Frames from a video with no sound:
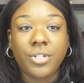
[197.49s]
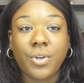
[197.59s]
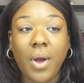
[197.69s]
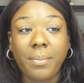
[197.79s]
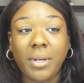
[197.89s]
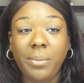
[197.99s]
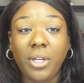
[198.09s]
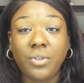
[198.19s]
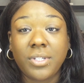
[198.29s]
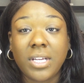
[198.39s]
So I'm gonna
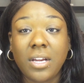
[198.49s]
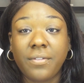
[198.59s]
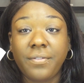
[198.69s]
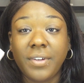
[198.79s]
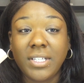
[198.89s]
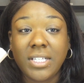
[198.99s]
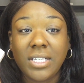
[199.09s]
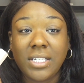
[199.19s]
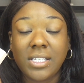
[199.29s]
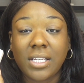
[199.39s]
be using
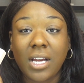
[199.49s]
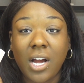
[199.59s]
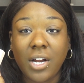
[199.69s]
Fenty's